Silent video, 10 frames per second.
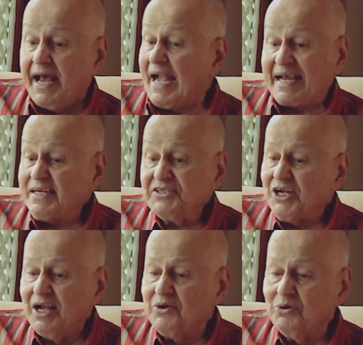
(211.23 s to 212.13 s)
And I can
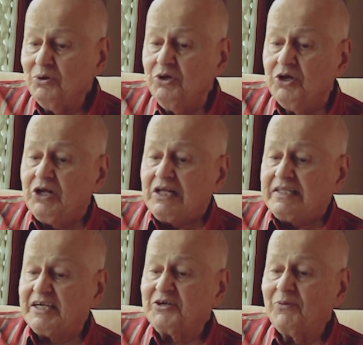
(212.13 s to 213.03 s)
tell you
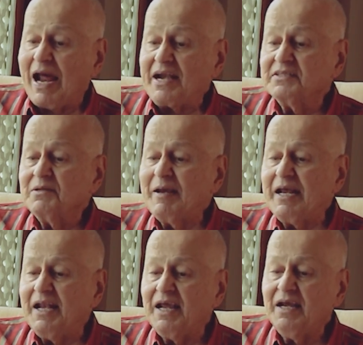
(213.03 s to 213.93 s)
that right in the
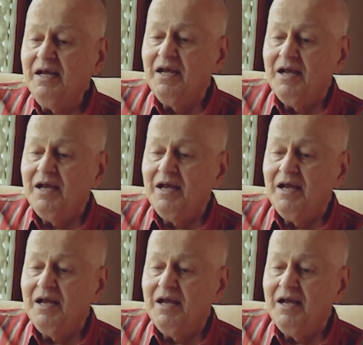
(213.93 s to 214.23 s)
beginning,